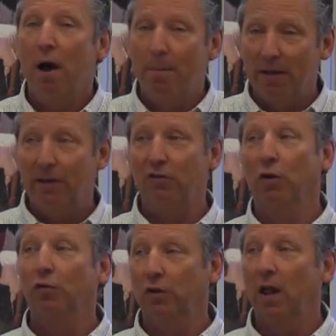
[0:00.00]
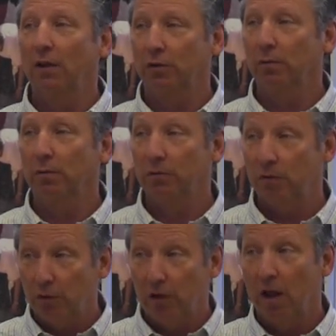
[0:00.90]
about the sociological,
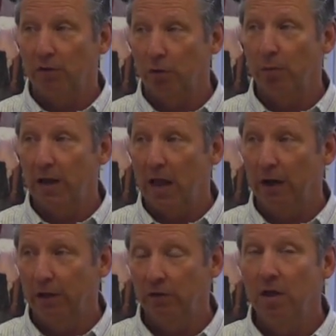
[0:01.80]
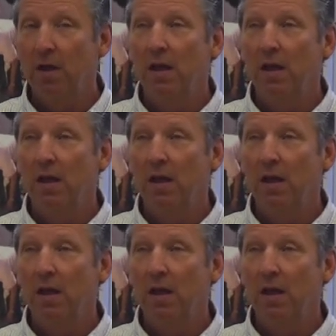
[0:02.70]
sociological realities.